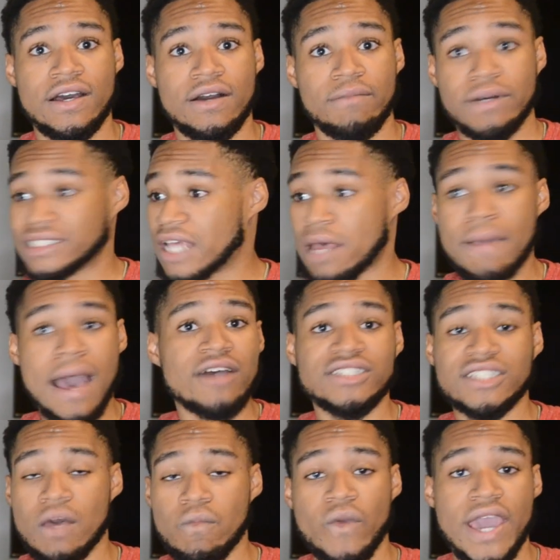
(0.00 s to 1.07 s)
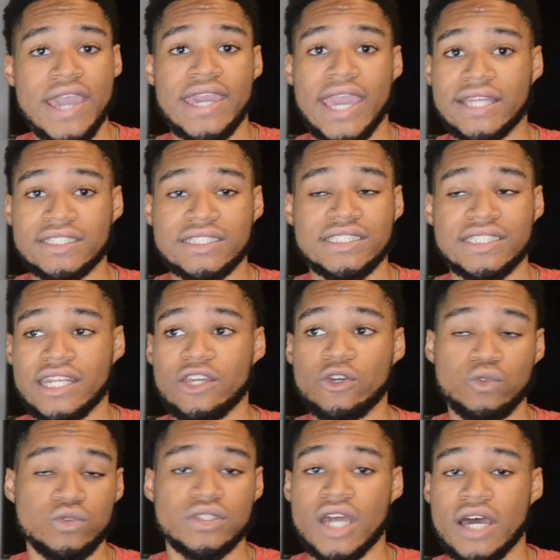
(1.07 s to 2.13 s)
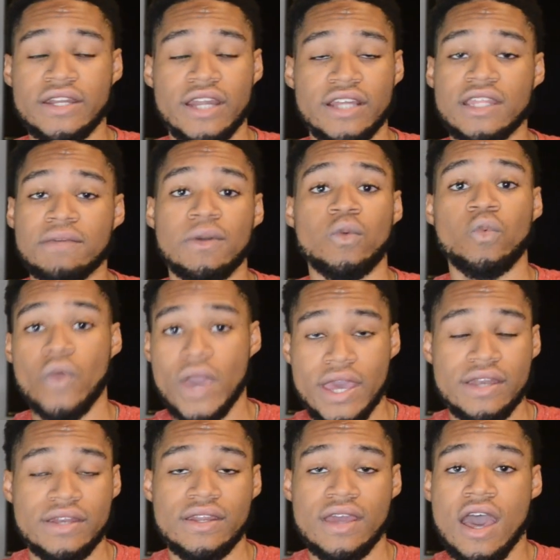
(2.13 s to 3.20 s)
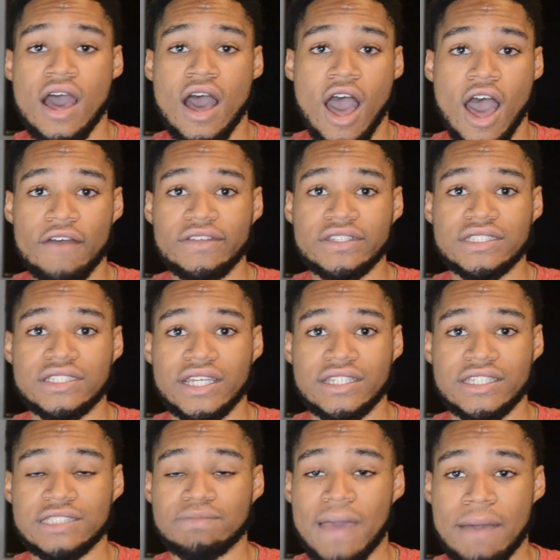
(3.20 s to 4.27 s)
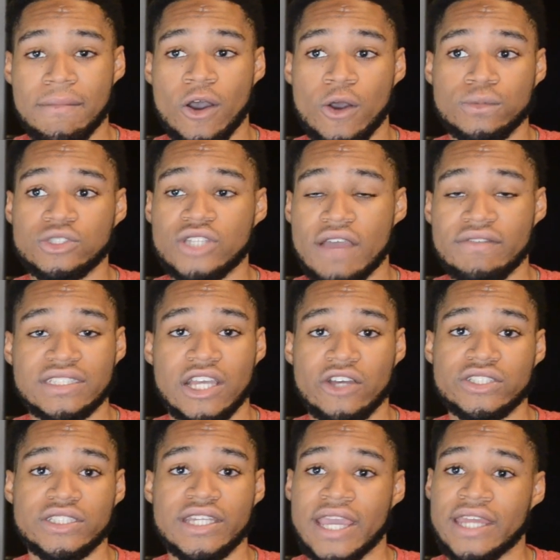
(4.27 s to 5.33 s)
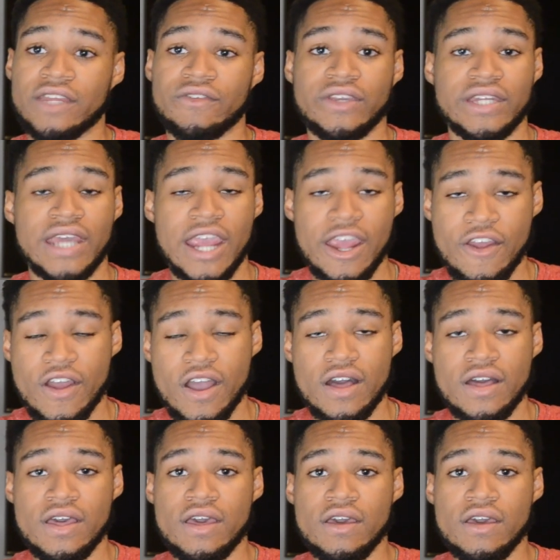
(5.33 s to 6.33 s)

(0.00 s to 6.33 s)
But somehow, some way, Kansas City, who's done nothing but win, obviously in this Pat Mahomes, Travis Kelce, Andy Reid era,